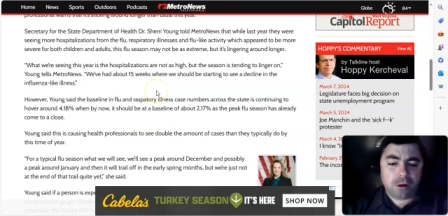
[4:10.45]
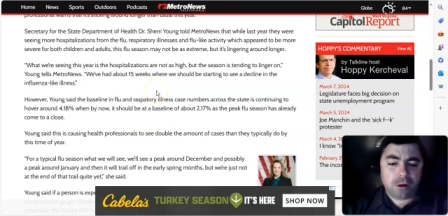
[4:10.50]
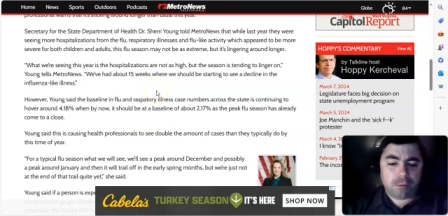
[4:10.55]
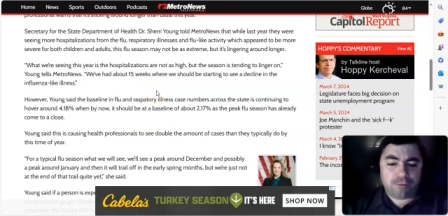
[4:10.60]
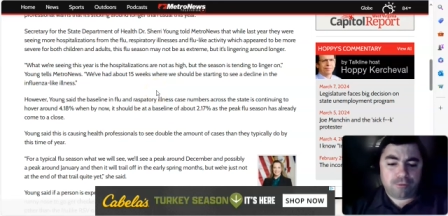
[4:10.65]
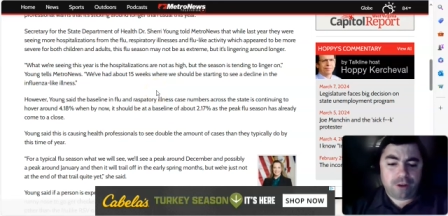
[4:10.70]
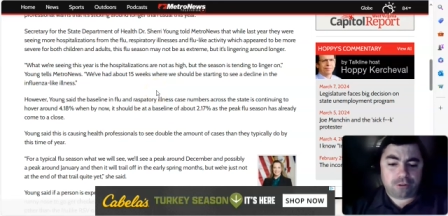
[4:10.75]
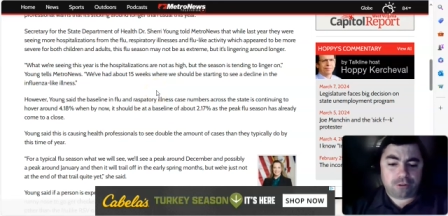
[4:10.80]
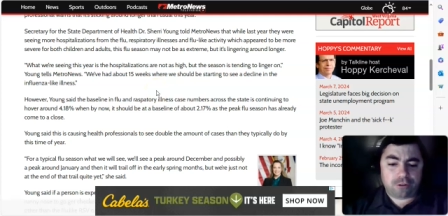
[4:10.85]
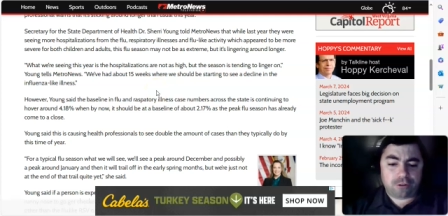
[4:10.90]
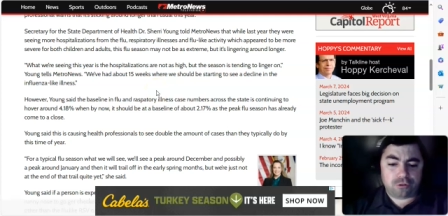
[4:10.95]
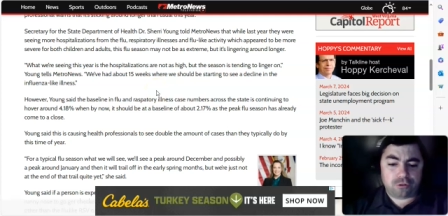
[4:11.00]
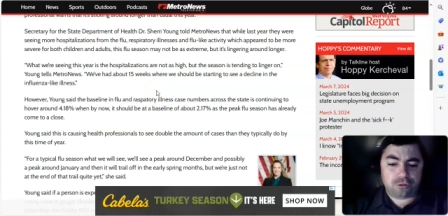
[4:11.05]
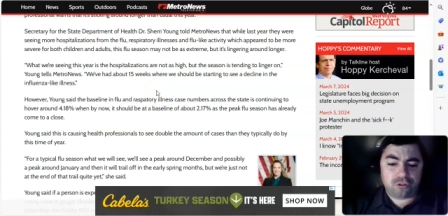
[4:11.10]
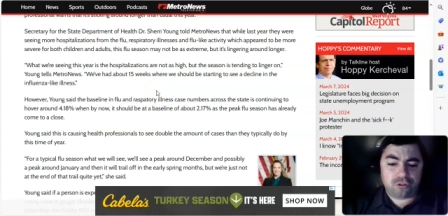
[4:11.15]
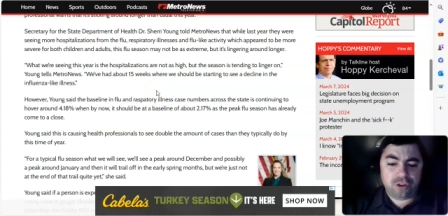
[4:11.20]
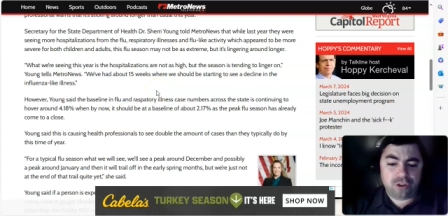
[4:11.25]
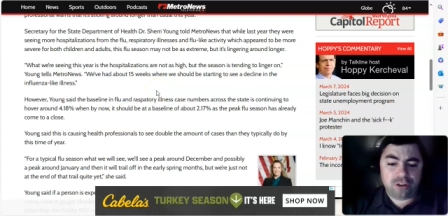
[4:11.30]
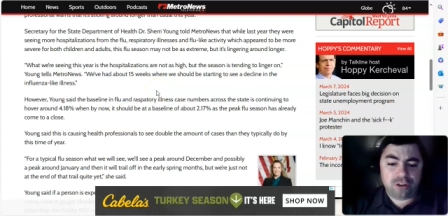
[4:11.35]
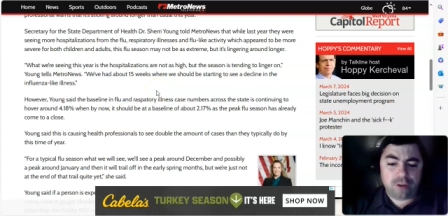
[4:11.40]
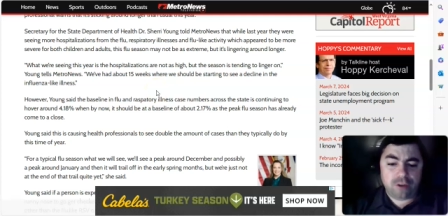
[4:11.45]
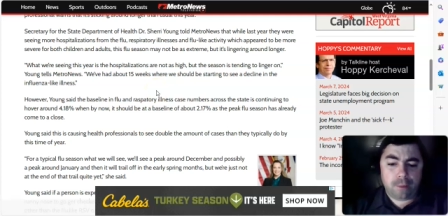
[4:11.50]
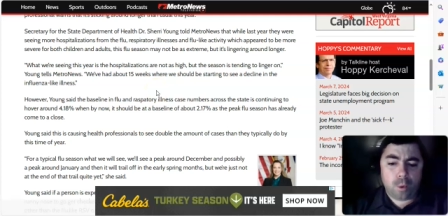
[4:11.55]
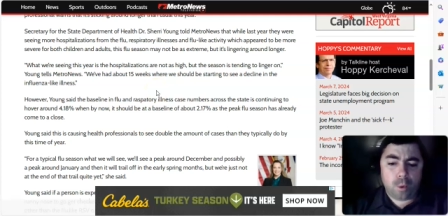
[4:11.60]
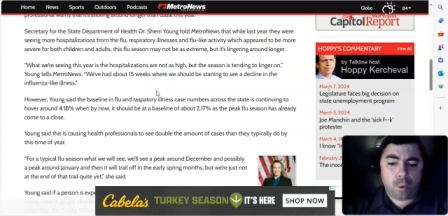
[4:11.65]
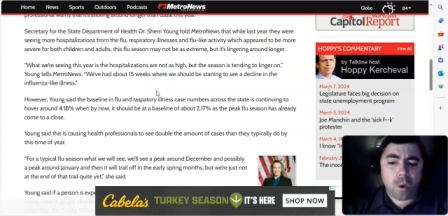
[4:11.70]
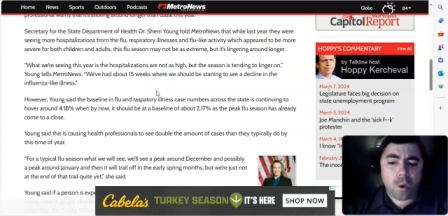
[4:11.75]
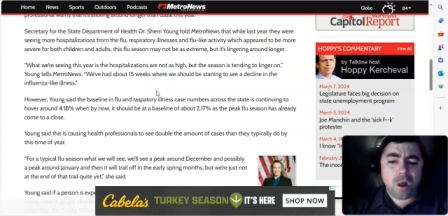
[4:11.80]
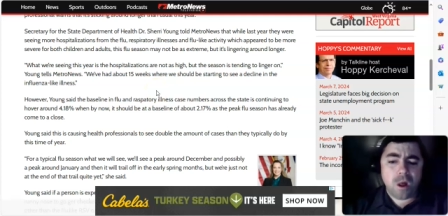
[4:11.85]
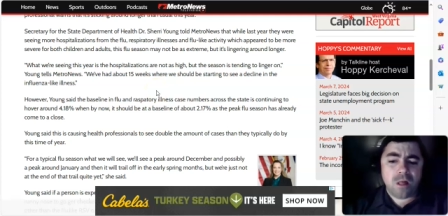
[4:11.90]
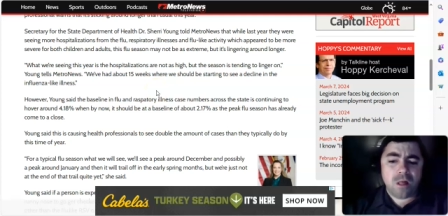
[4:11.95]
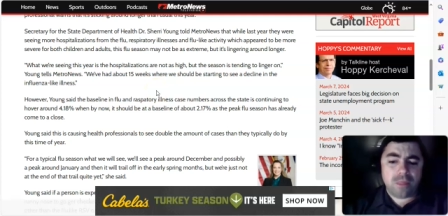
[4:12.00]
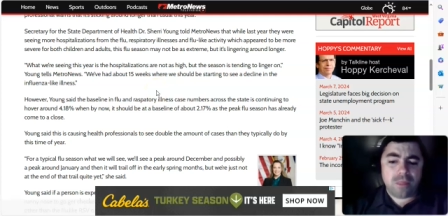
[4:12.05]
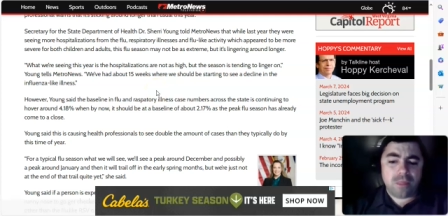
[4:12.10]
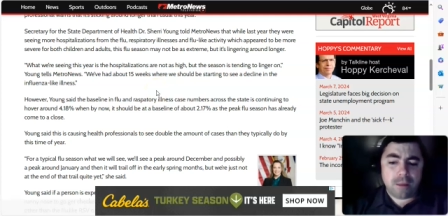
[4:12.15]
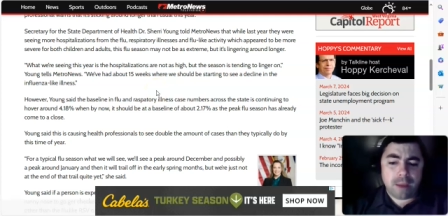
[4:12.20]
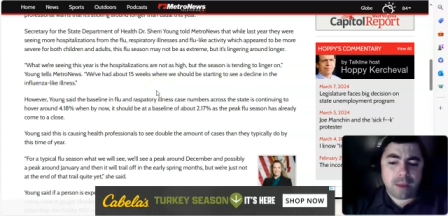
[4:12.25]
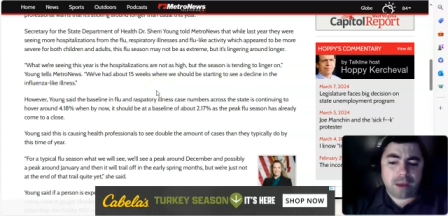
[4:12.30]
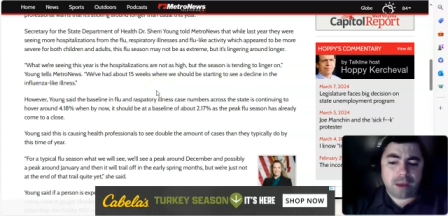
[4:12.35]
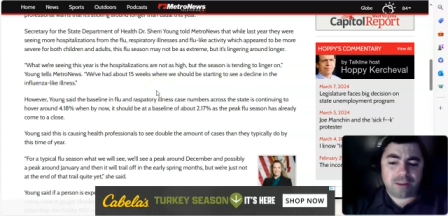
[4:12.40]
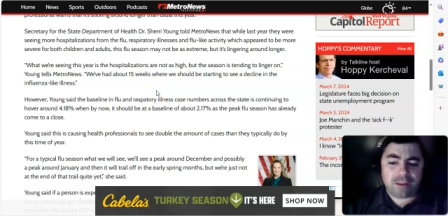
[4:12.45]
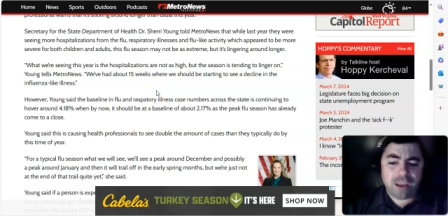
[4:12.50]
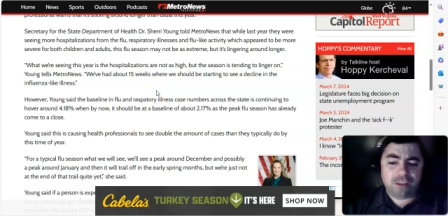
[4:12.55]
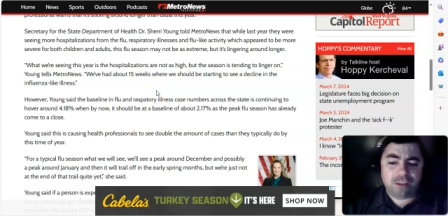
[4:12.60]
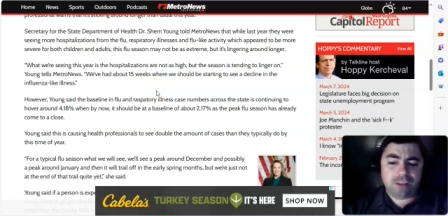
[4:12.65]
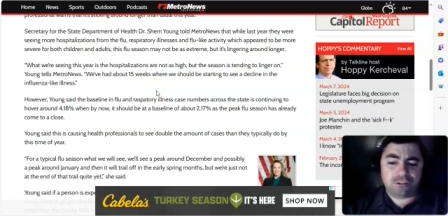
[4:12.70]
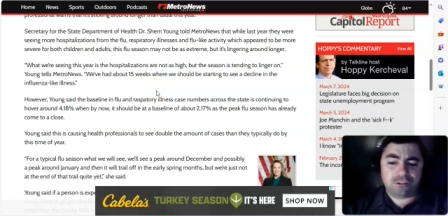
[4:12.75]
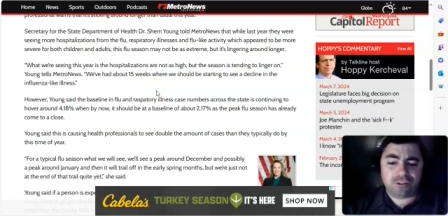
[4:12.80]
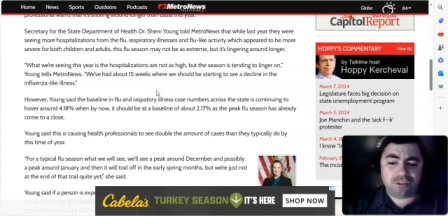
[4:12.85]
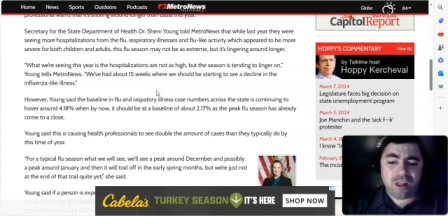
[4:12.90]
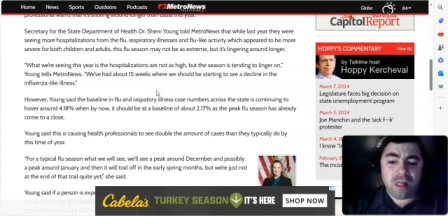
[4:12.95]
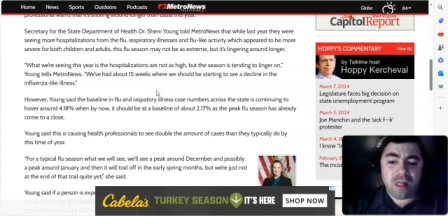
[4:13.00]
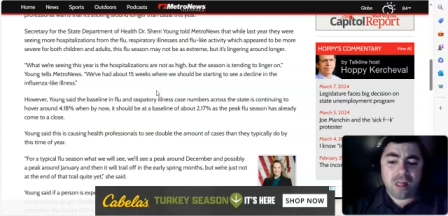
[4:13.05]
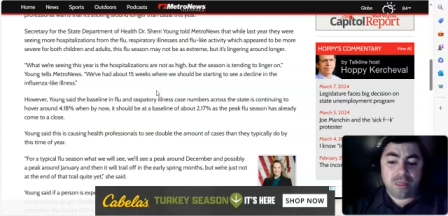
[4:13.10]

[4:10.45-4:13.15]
professionals to see double the amount of cases